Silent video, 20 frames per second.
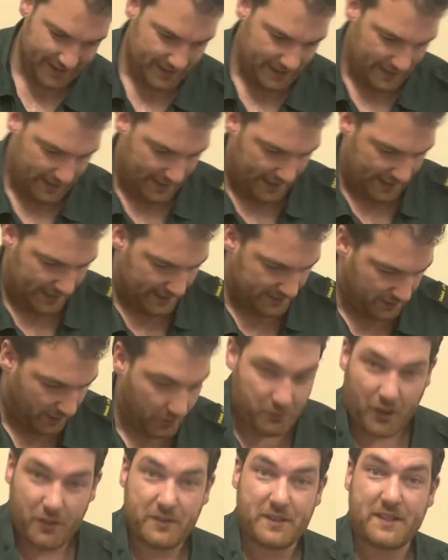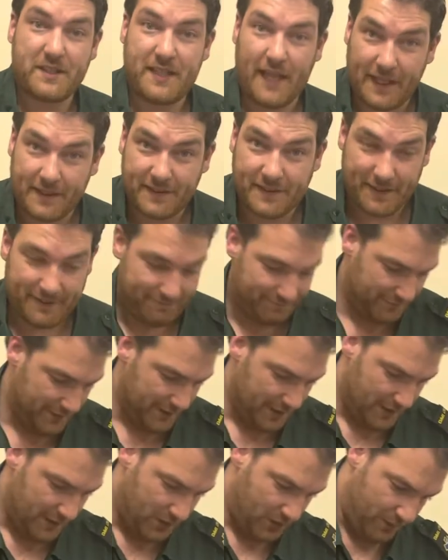And I'm going to test it.
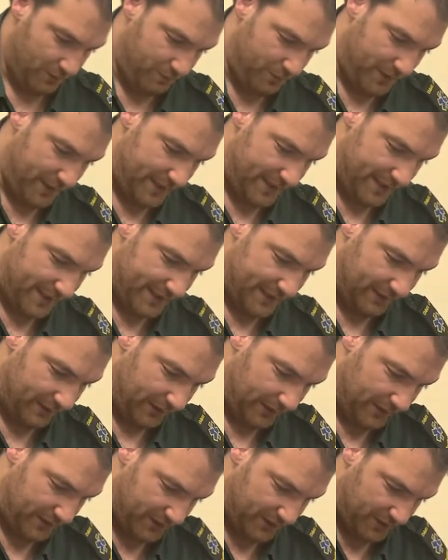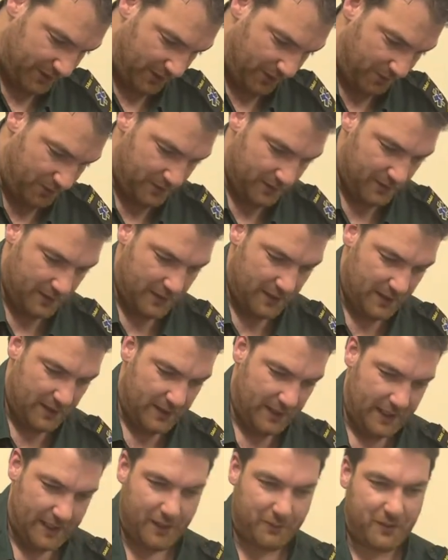So I'm putting this in like so,
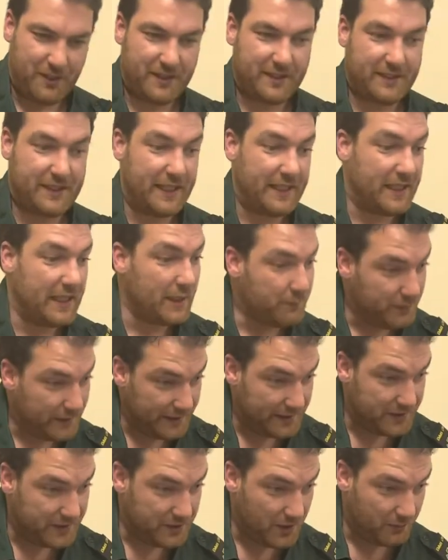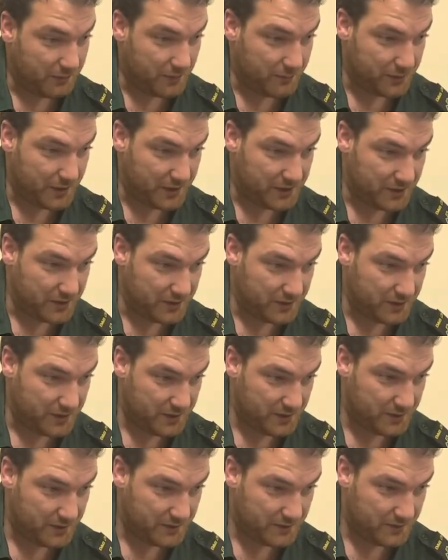and I'm going to say, can you please stop compressions?
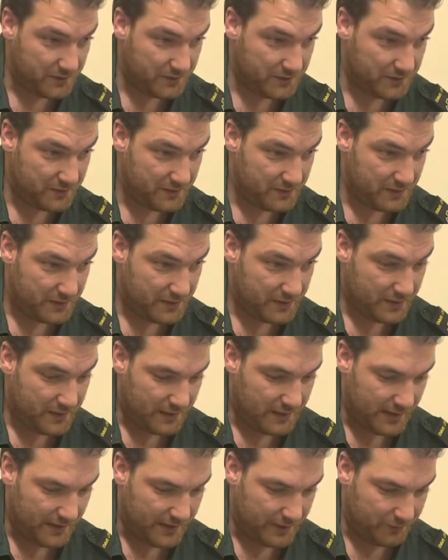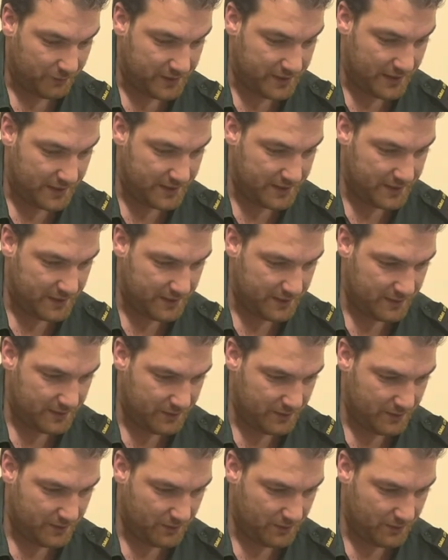And then test it. 1,